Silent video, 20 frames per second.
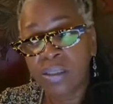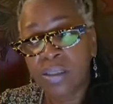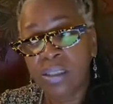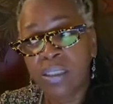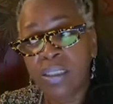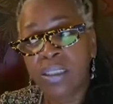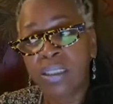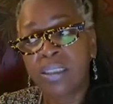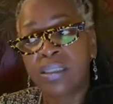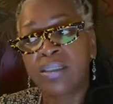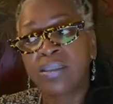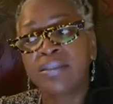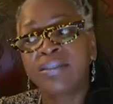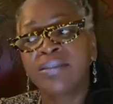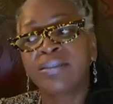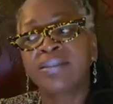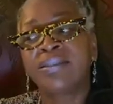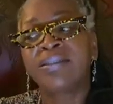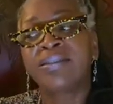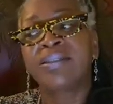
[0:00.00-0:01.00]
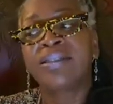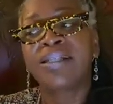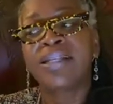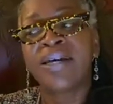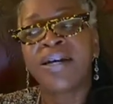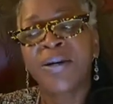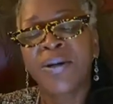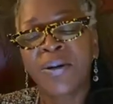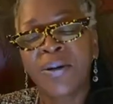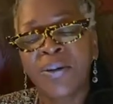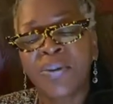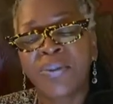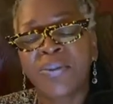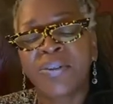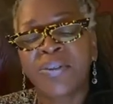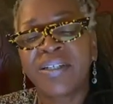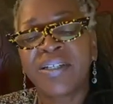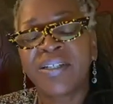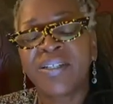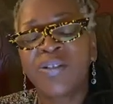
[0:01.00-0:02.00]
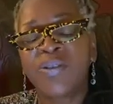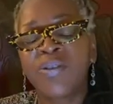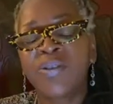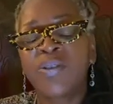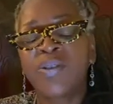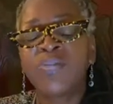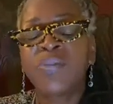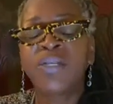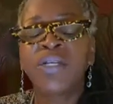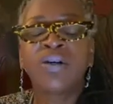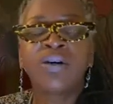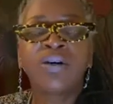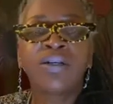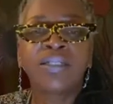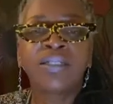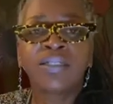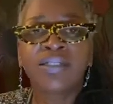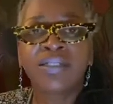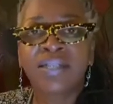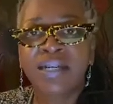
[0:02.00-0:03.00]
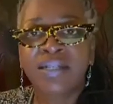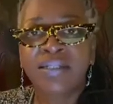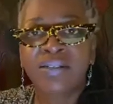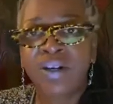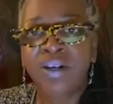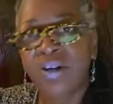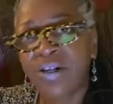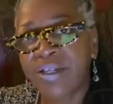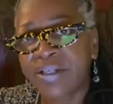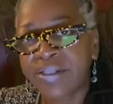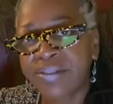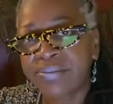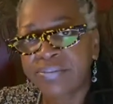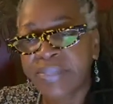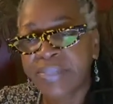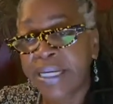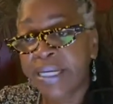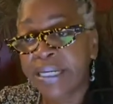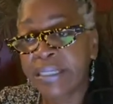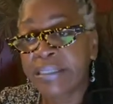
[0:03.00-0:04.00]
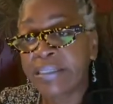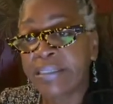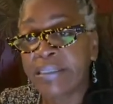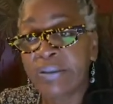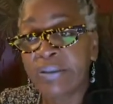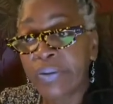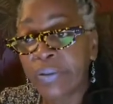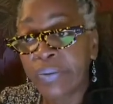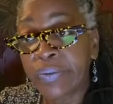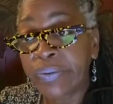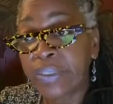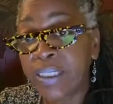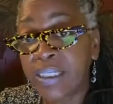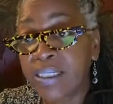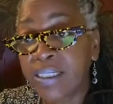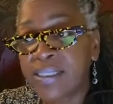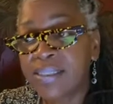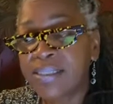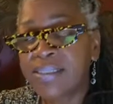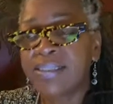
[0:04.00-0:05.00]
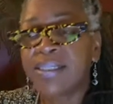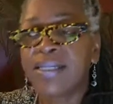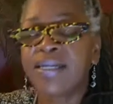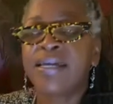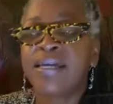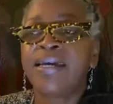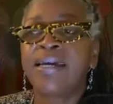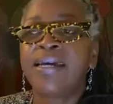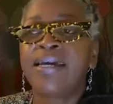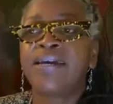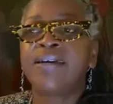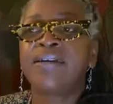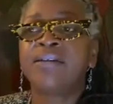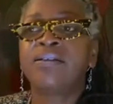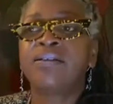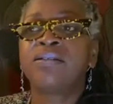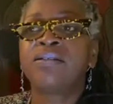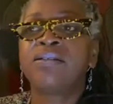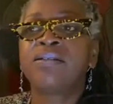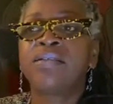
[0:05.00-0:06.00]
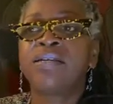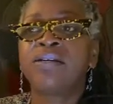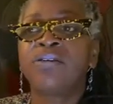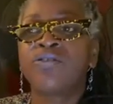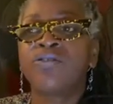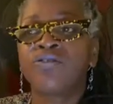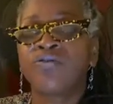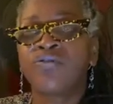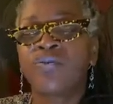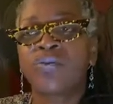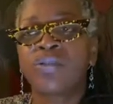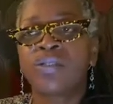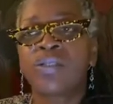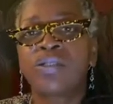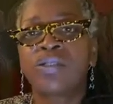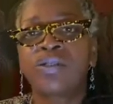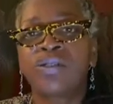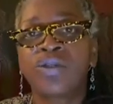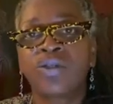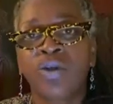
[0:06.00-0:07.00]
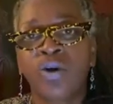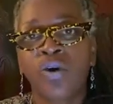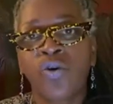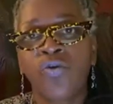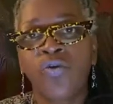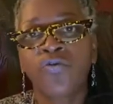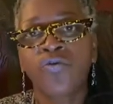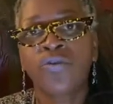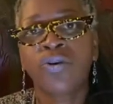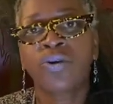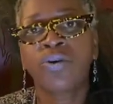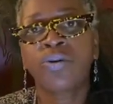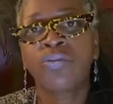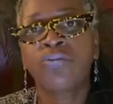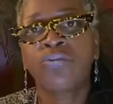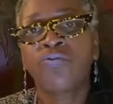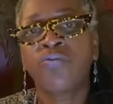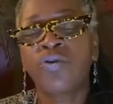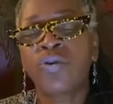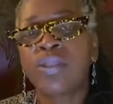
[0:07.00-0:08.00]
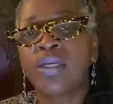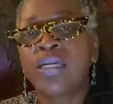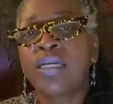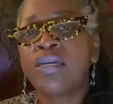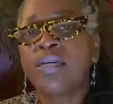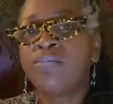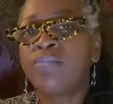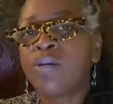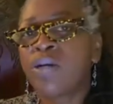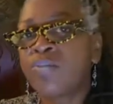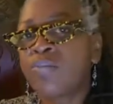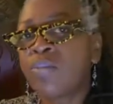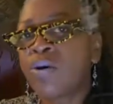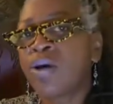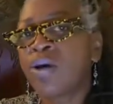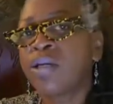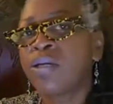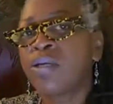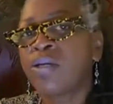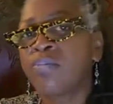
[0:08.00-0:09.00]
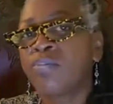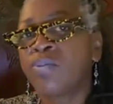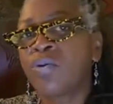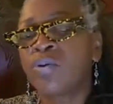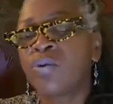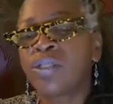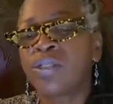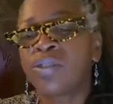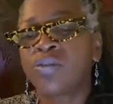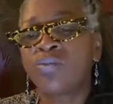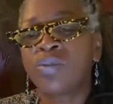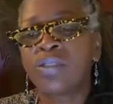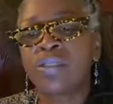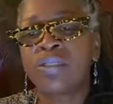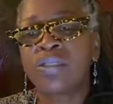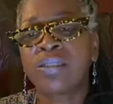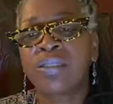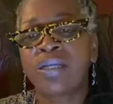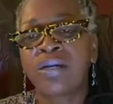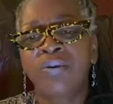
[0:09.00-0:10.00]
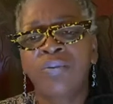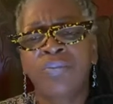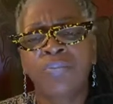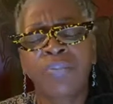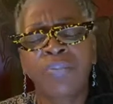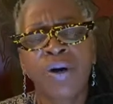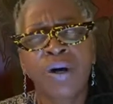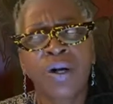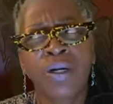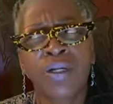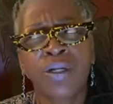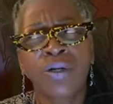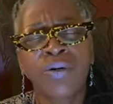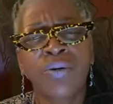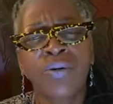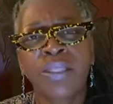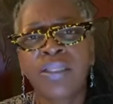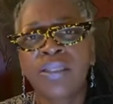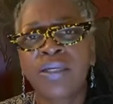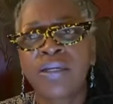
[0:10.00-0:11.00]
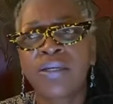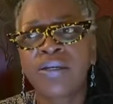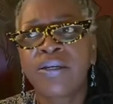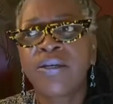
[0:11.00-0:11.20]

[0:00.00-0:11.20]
is now, it used to be called ExactTarget back in the old days, and Salesforce took over for the email marketing portion, which is now Pardot, I think.